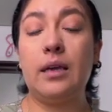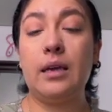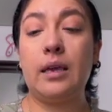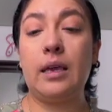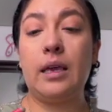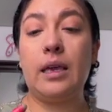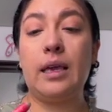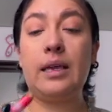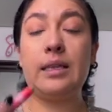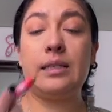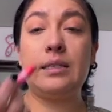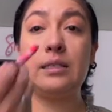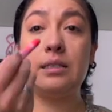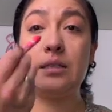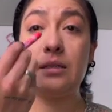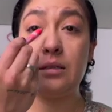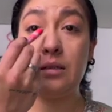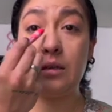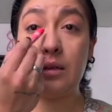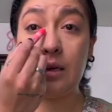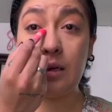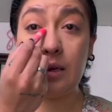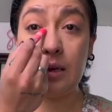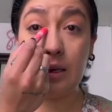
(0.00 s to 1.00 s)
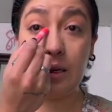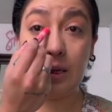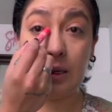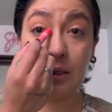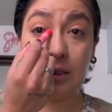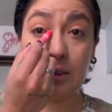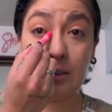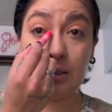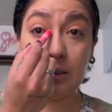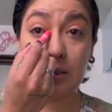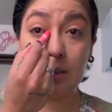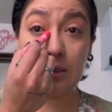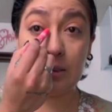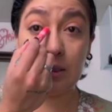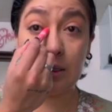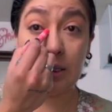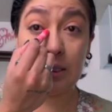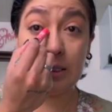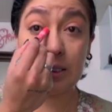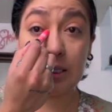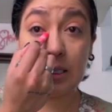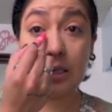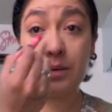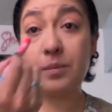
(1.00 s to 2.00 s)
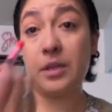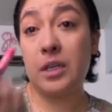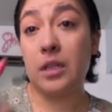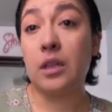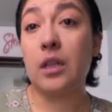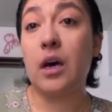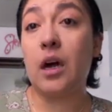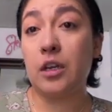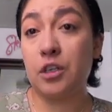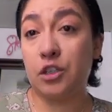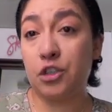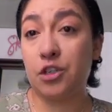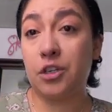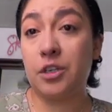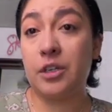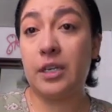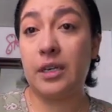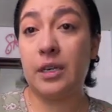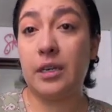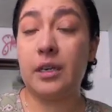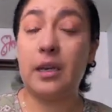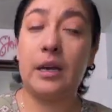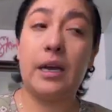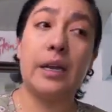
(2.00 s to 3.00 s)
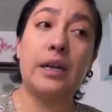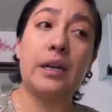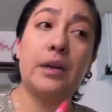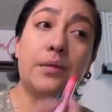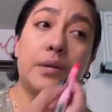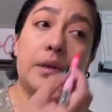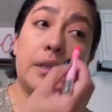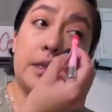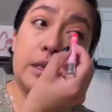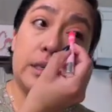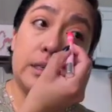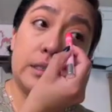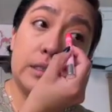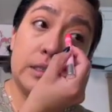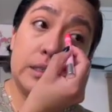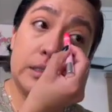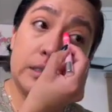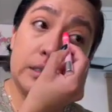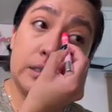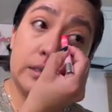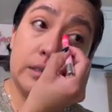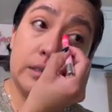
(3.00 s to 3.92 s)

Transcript: it's gonna be a long journey. I know it is.